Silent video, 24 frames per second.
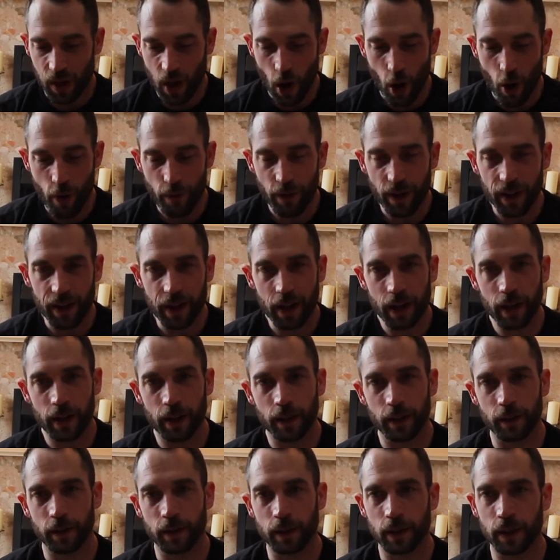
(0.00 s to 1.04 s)
COVID,
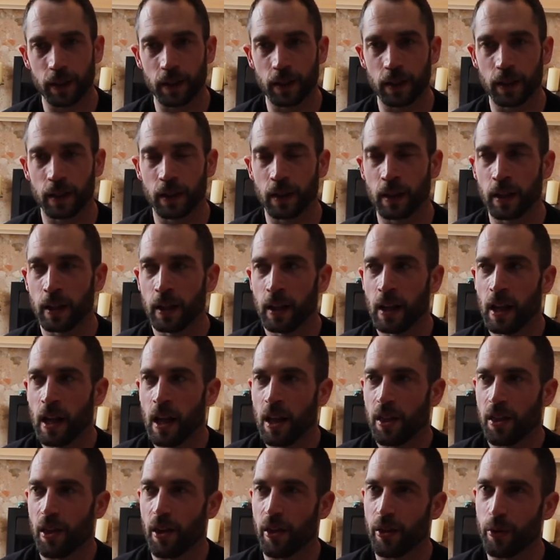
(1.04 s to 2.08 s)

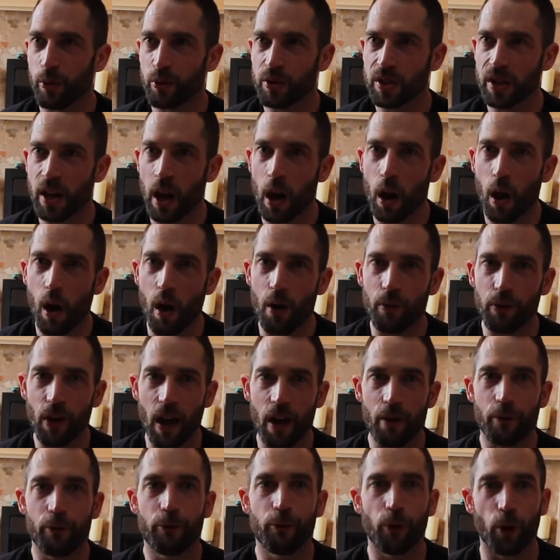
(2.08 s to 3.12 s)
there isn't a lot of
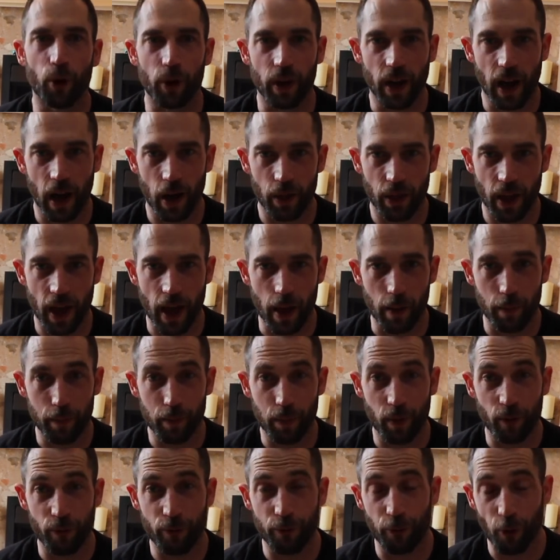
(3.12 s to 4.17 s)
like fun out there,
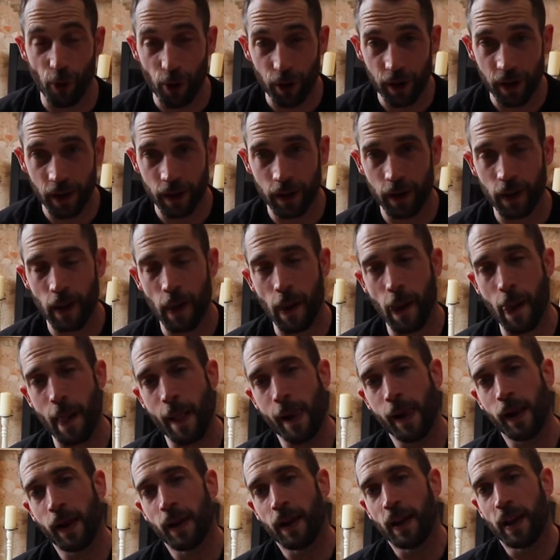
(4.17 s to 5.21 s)
but fun,
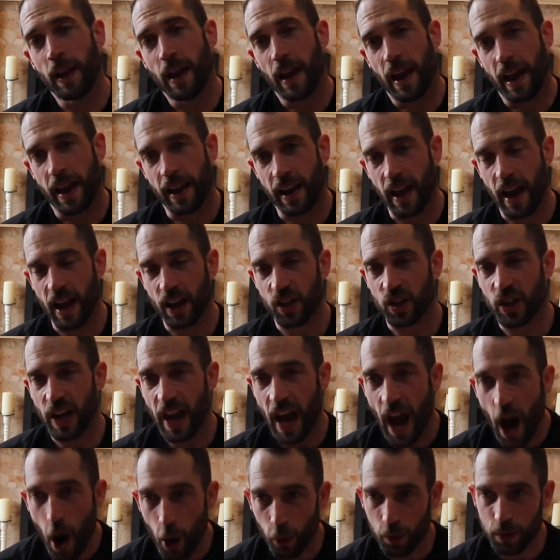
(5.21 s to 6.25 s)
it actually
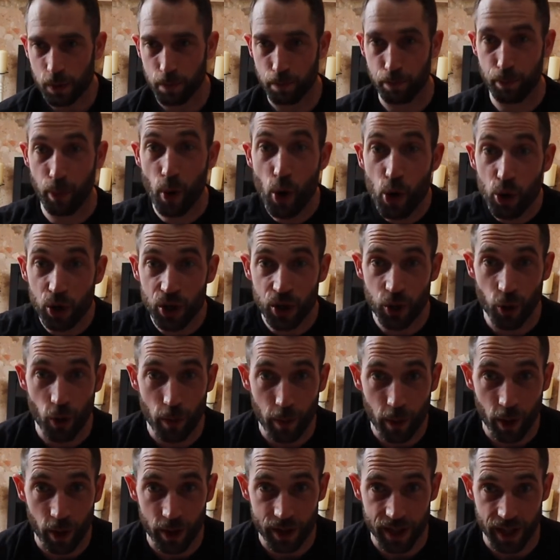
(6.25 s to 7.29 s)
helps boost your
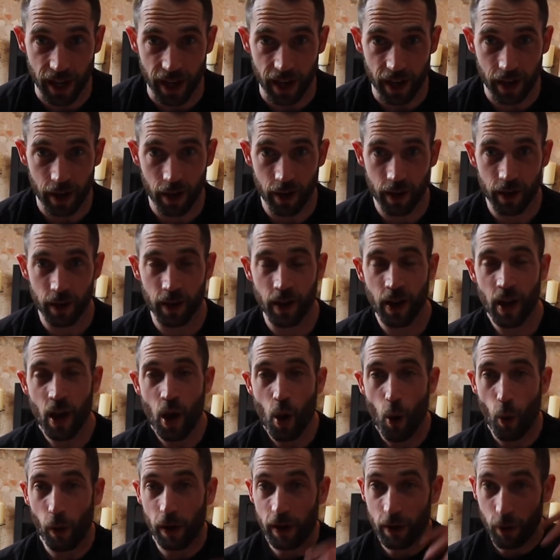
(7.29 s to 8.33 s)
immunity.
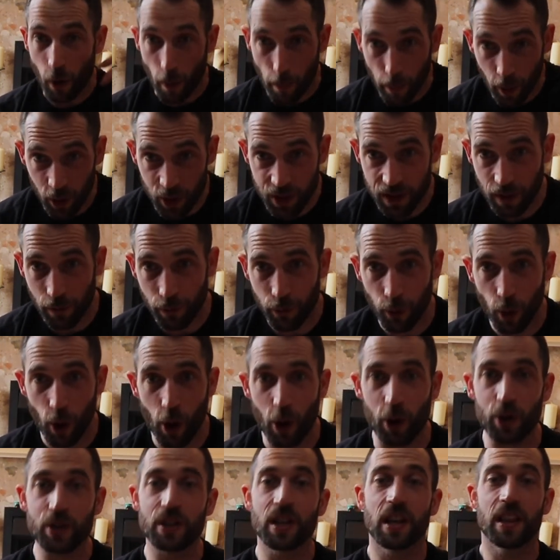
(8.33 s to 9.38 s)
When you've got positive
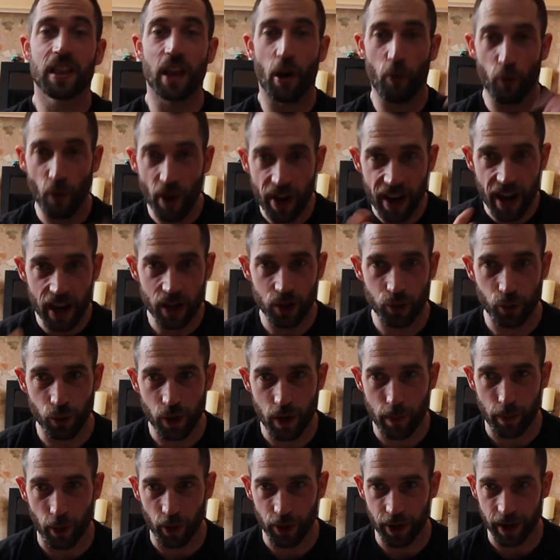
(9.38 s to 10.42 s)
thoughts, that radiates through
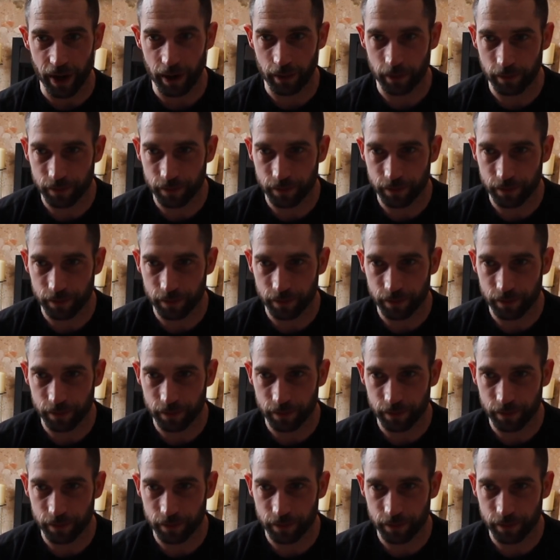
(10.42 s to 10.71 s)
your body.